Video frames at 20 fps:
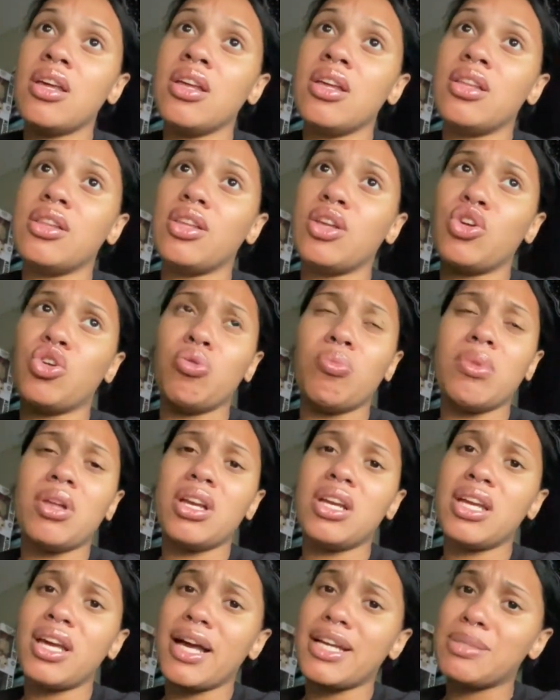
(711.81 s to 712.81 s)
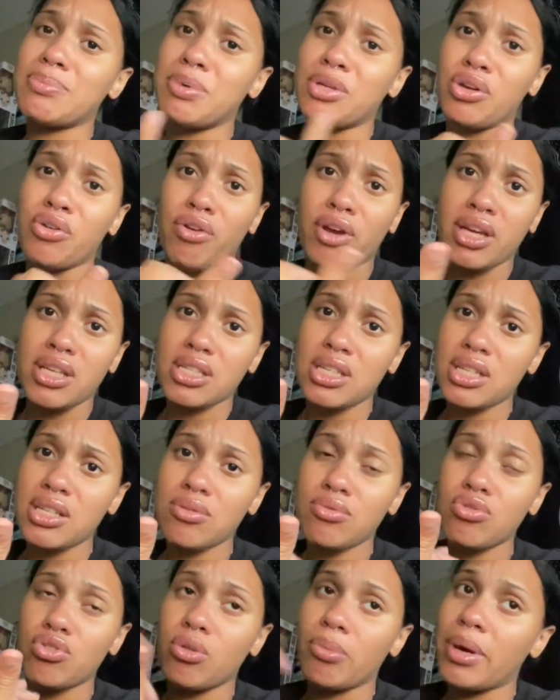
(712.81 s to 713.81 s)
the humidity has been crazy,
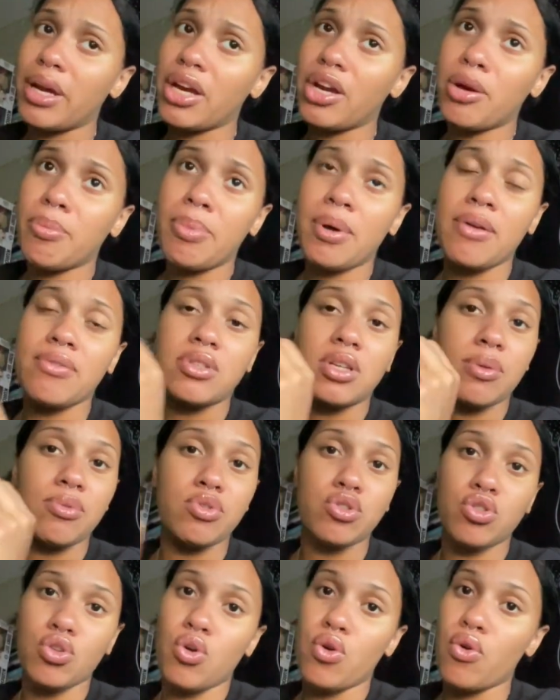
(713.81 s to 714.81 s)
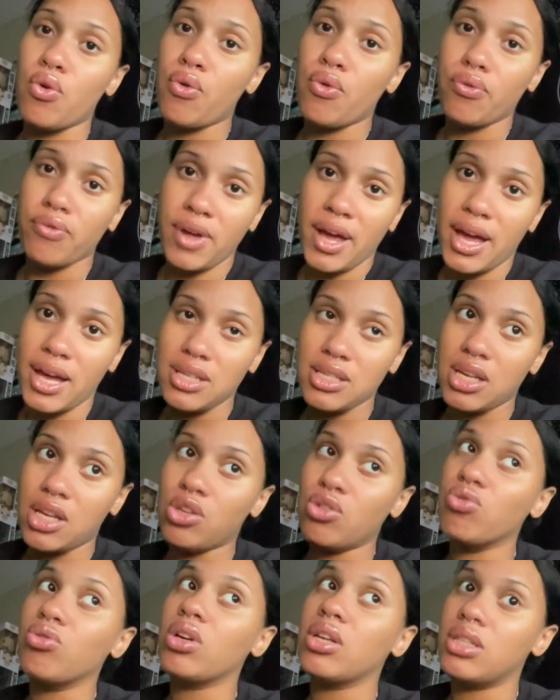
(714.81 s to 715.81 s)
so my hair puffs up so fast, and you
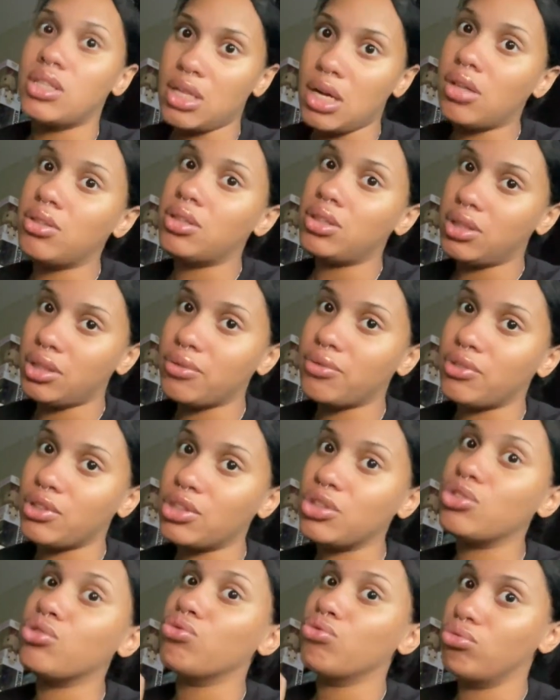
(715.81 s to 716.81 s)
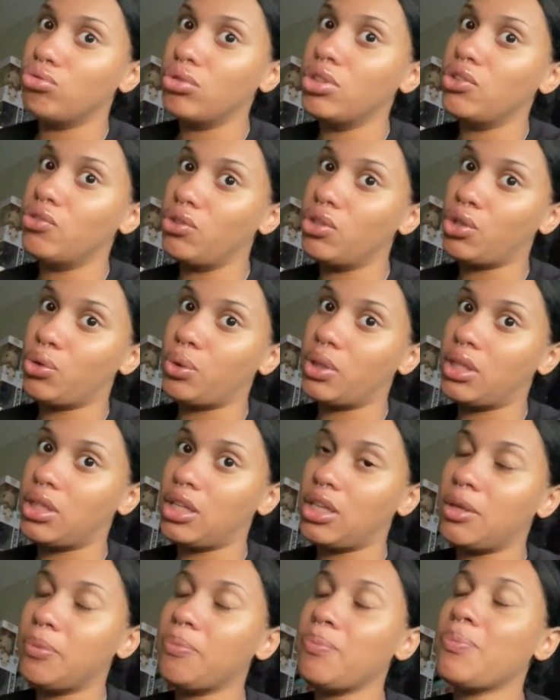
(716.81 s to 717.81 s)
can tell the difference really, really quickly.
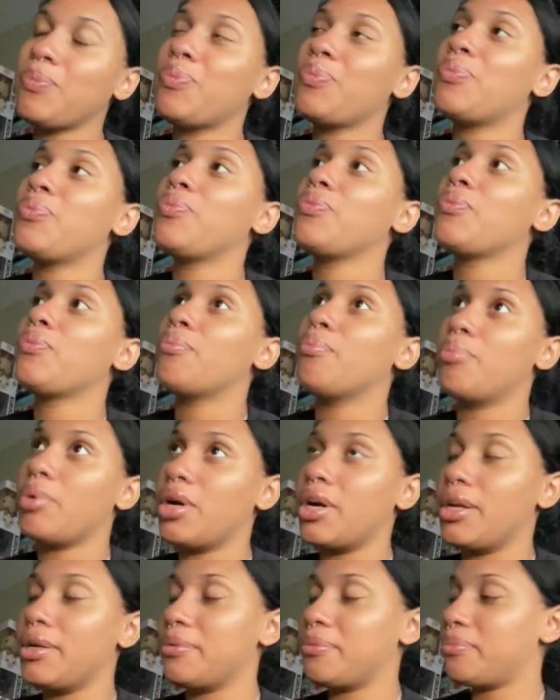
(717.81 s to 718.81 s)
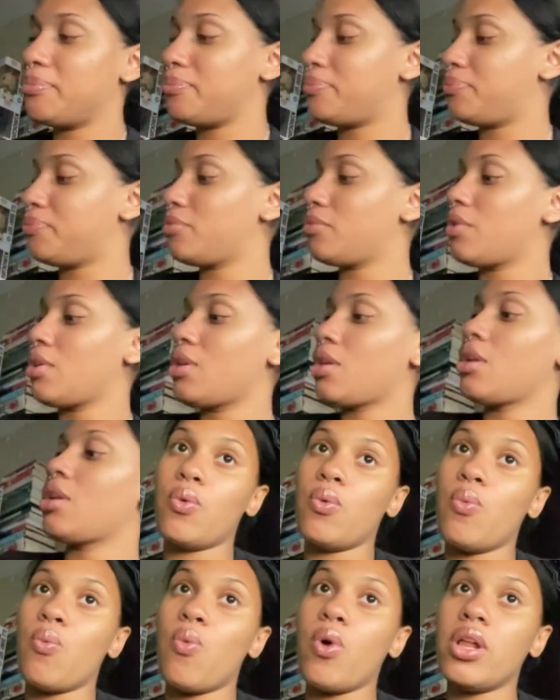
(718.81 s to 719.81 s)
But
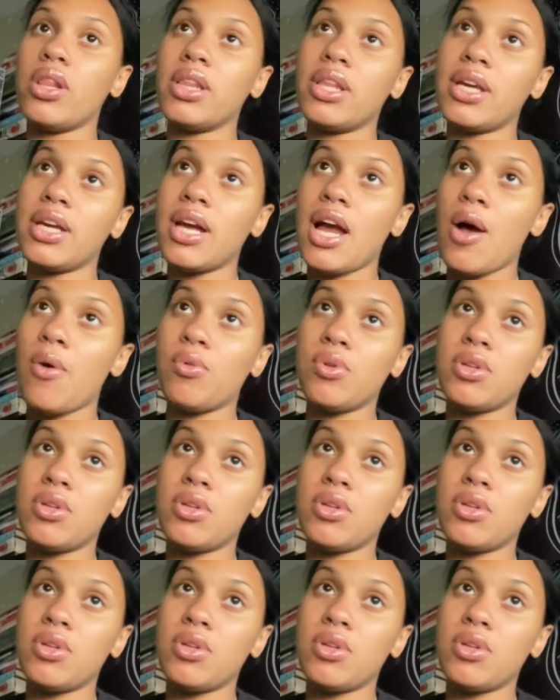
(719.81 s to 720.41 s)
one thing I would